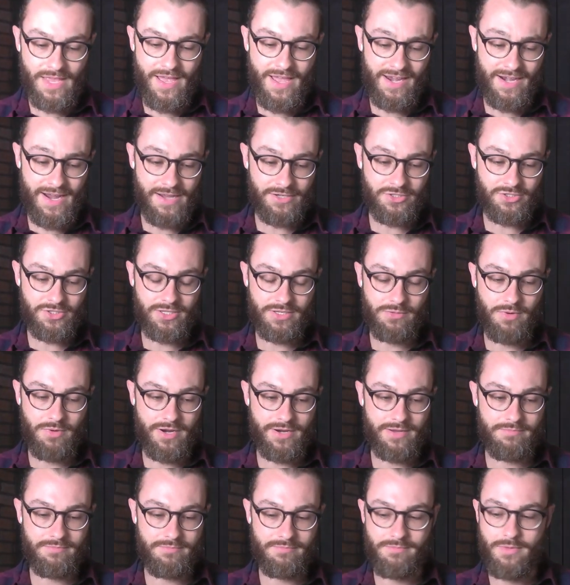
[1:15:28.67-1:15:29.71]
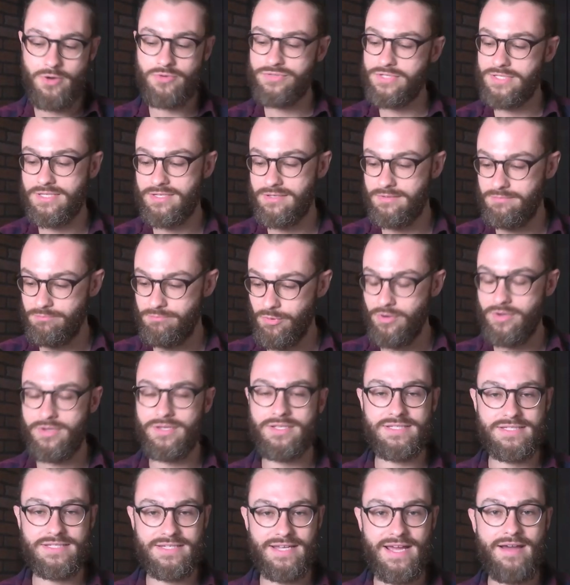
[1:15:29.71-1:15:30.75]
and actually, what it mostly
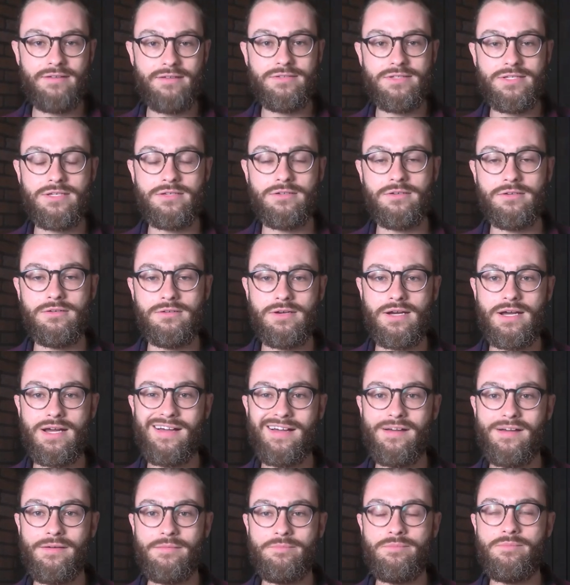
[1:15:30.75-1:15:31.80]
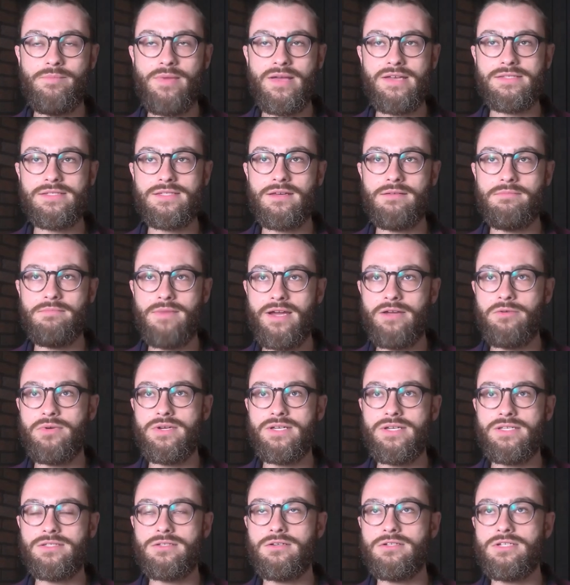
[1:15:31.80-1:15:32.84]
boils down to, um, based on my
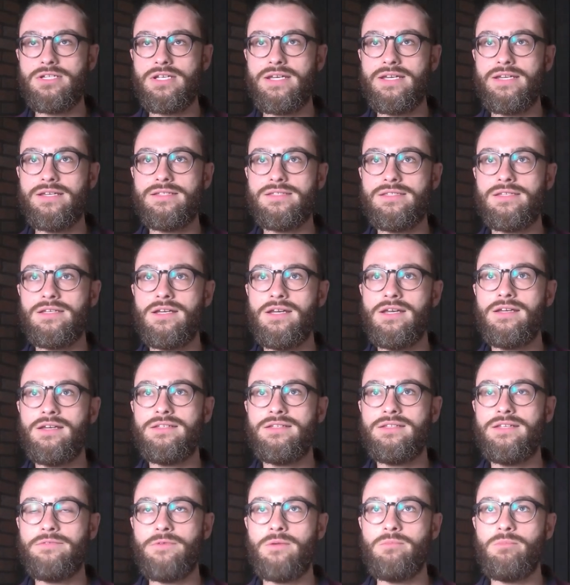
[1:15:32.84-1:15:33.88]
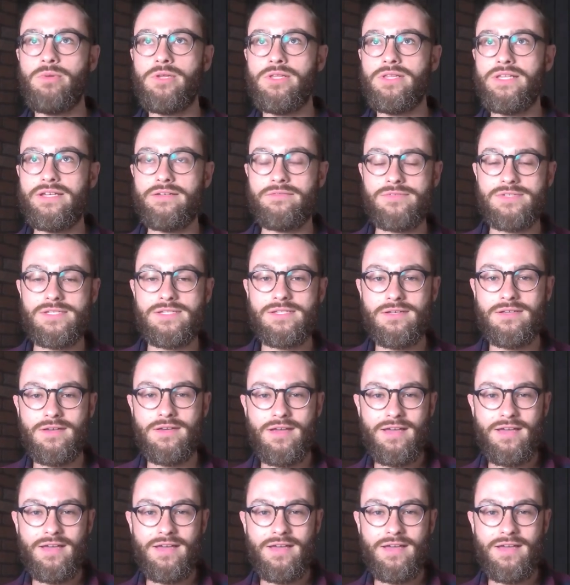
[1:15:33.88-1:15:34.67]
research, is different beliefs.